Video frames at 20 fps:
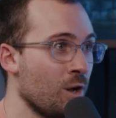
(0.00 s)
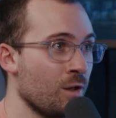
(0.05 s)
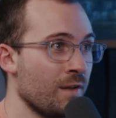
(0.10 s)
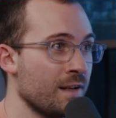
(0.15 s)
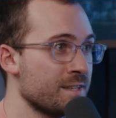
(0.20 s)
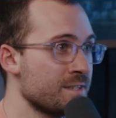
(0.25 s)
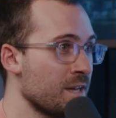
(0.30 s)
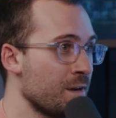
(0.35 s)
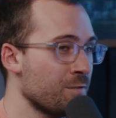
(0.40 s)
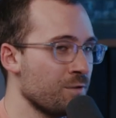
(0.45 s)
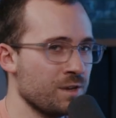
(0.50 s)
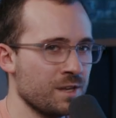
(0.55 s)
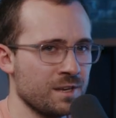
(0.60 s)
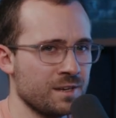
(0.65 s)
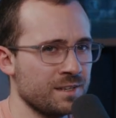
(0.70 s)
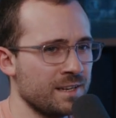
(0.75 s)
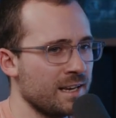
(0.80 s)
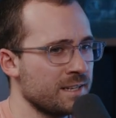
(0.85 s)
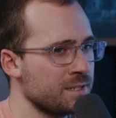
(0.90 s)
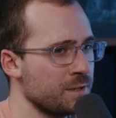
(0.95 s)
all that stuff. You can
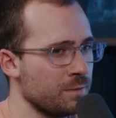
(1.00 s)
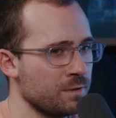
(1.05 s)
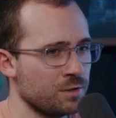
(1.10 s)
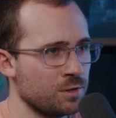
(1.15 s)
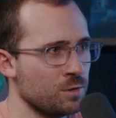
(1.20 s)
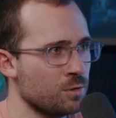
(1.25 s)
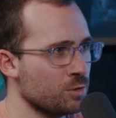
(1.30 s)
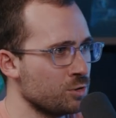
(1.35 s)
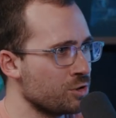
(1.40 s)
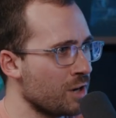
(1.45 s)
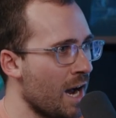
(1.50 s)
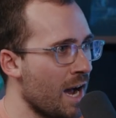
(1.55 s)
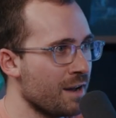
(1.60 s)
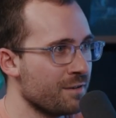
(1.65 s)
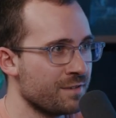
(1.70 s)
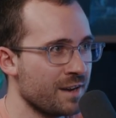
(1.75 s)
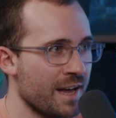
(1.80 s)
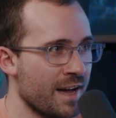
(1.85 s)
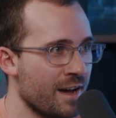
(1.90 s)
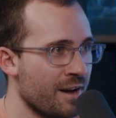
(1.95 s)
connect it with Google
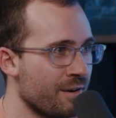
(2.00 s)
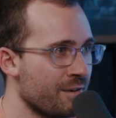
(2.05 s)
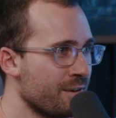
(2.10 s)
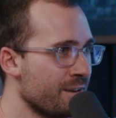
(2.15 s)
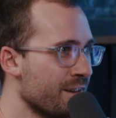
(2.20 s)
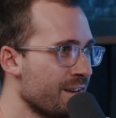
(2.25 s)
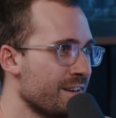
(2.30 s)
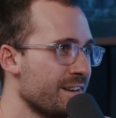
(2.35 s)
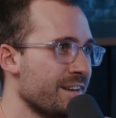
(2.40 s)
Drive now.